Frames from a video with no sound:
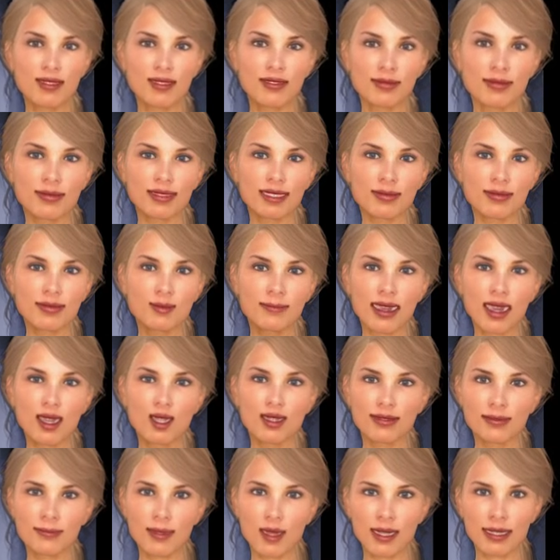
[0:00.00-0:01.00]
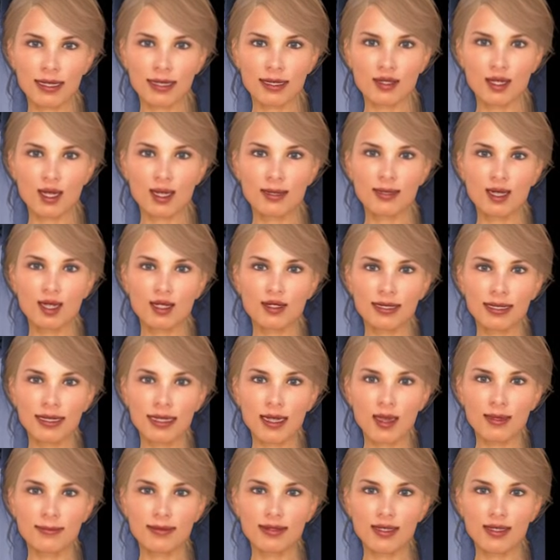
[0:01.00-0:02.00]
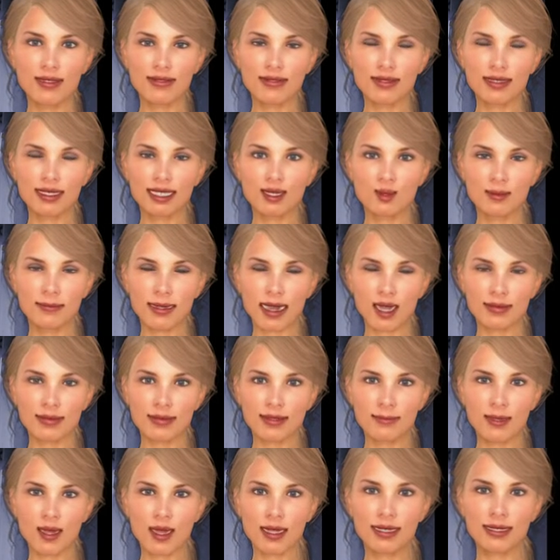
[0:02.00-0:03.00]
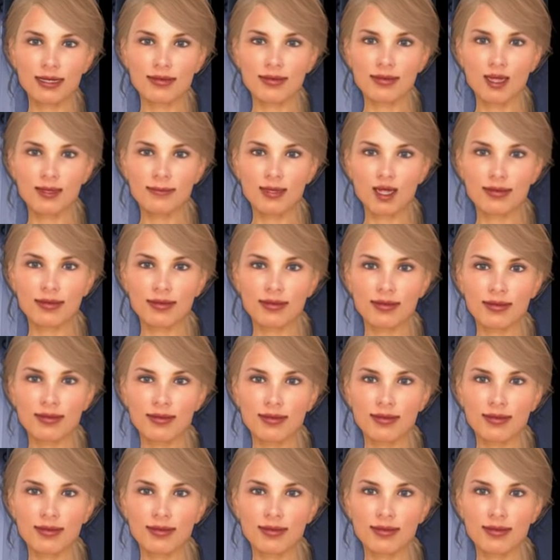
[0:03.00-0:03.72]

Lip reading: speak to them about your need to stock up on medical supplies as well.